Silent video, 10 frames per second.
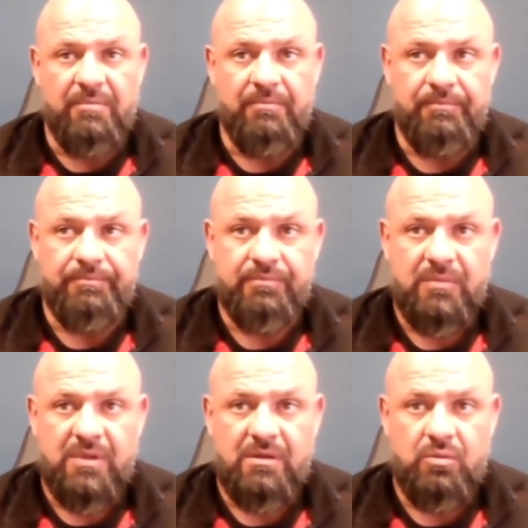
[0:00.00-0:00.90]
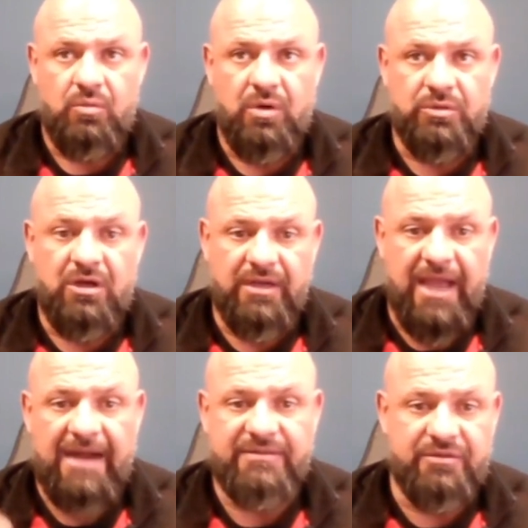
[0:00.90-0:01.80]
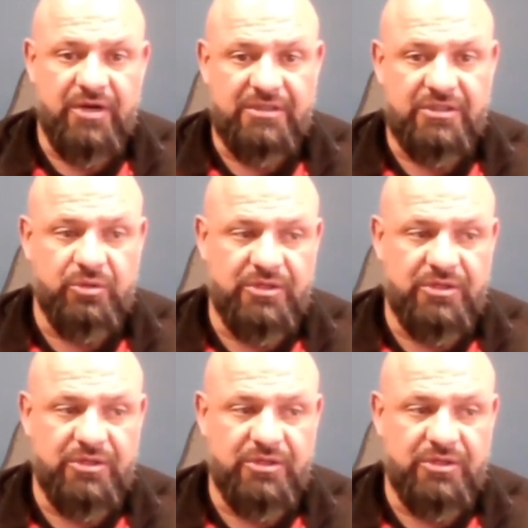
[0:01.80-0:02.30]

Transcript: um, what was called Active Directory,